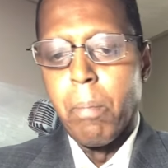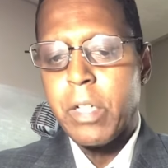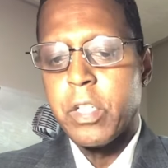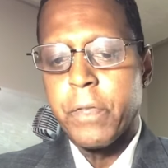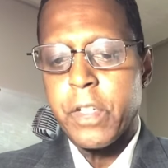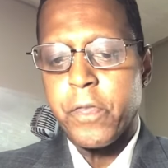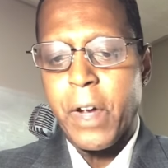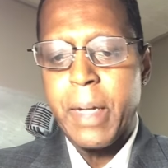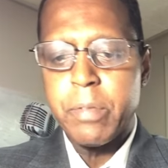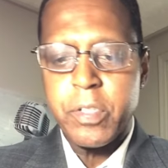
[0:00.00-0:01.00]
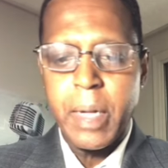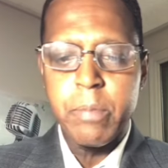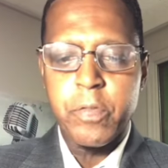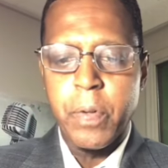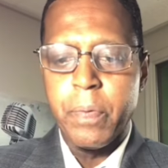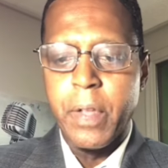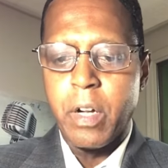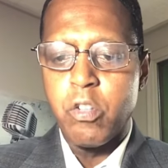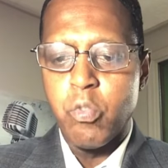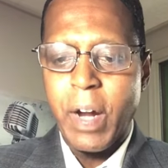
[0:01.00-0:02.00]
Much of his fame stems from
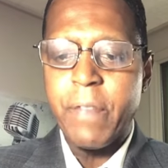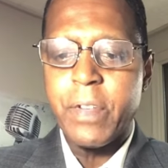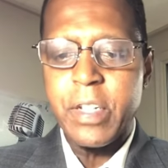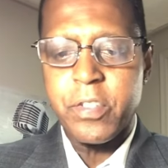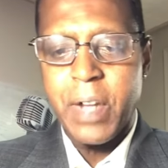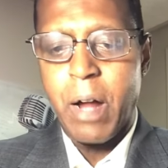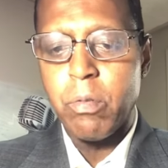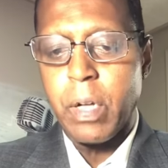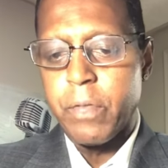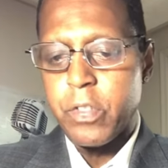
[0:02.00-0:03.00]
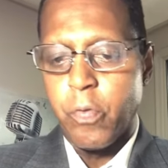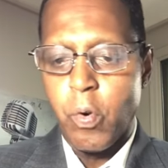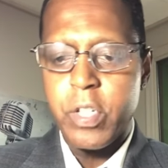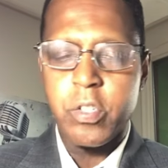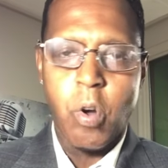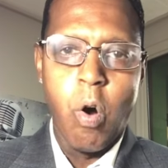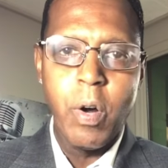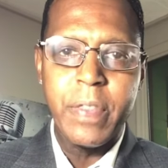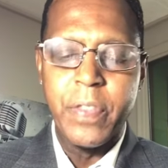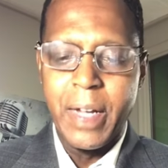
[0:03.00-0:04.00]
the gravely sound of his voice,
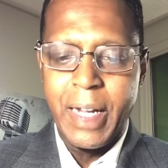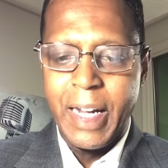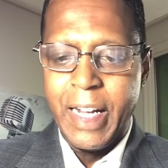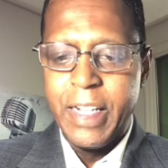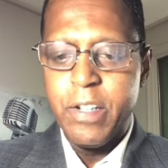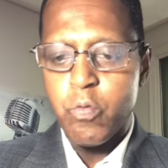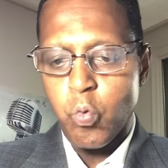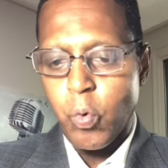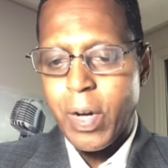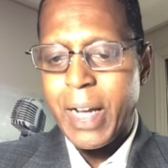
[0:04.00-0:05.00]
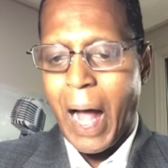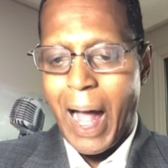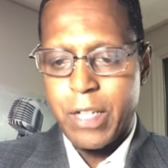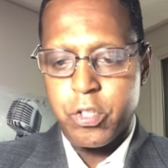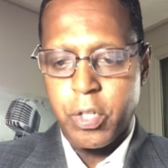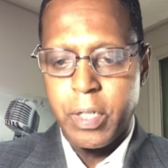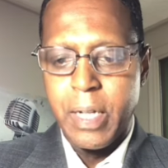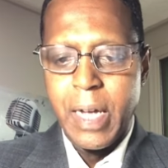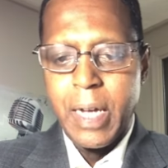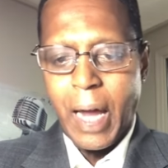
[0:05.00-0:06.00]
calling the in-ring
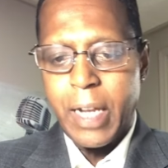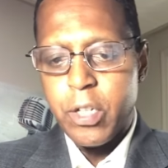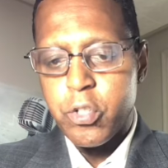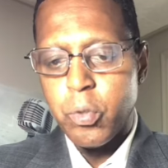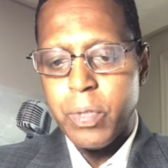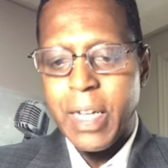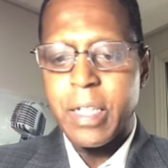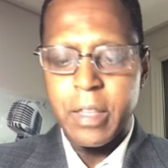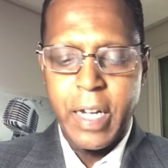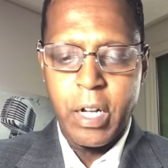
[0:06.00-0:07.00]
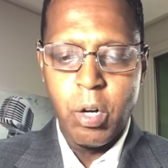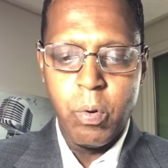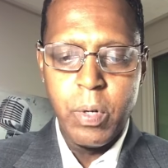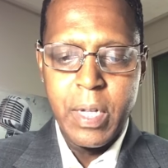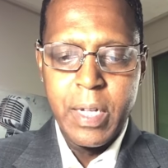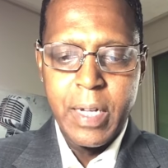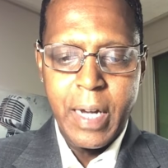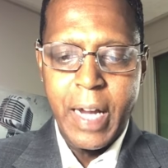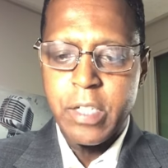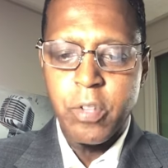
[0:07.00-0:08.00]
action, and his unique lingo,
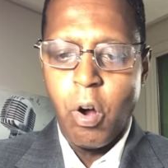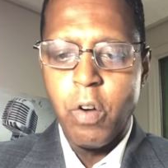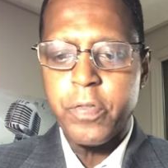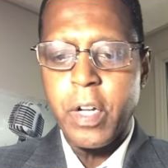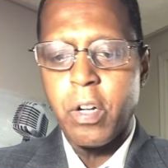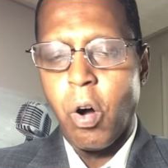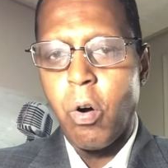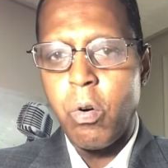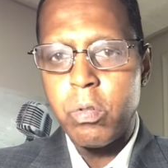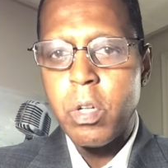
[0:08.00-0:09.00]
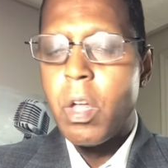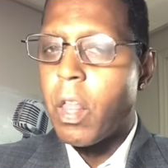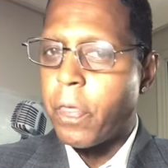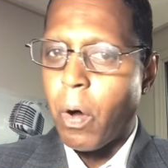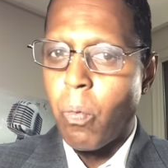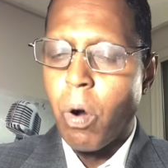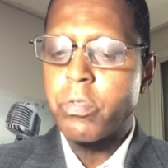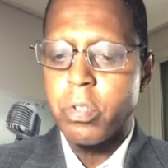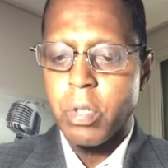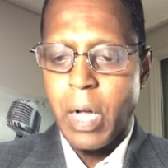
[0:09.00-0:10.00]
and is often called the
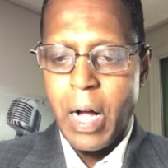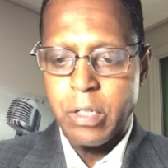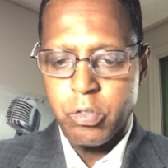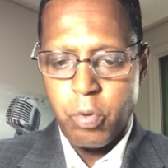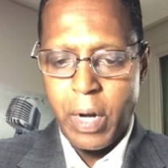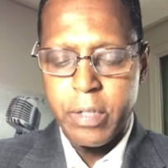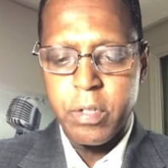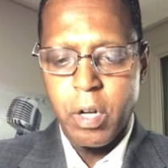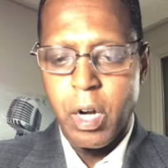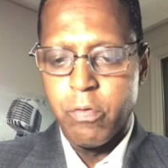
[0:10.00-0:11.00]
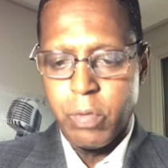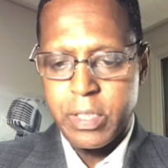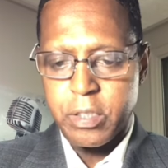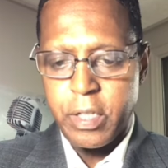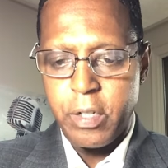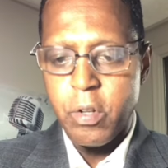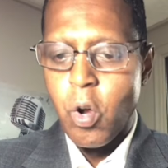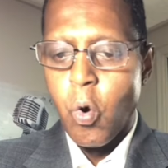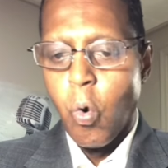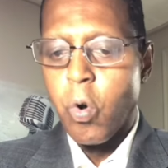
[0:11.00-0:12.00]
Walter Cronkite of wrestling,
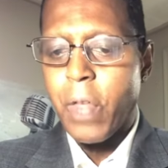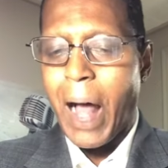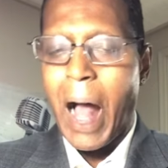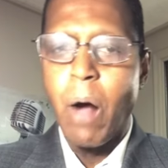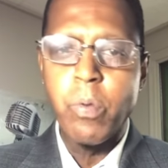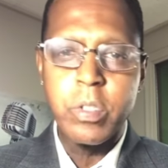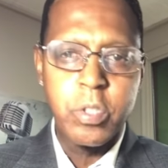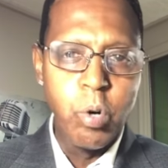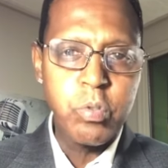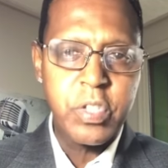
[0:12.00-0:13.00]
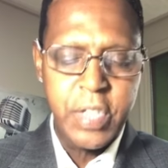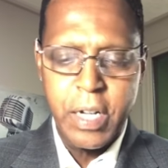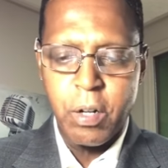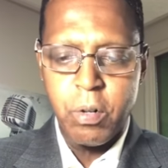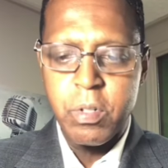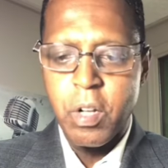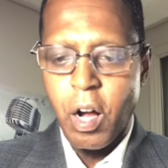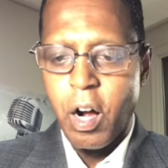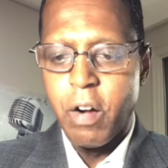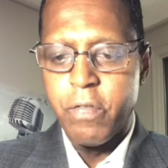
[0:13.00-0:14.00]
or the Howard Cosell
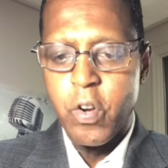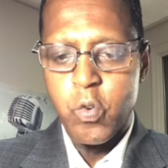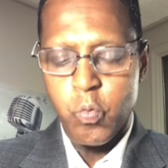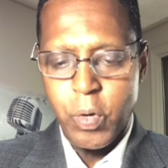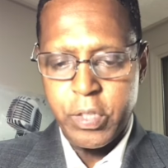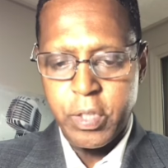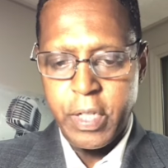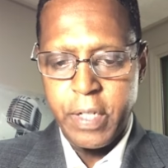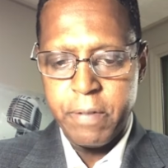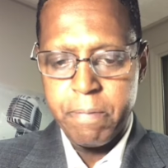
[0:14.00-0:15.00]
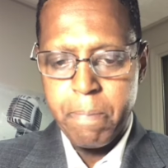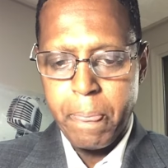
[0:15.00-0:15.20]
of wrestling.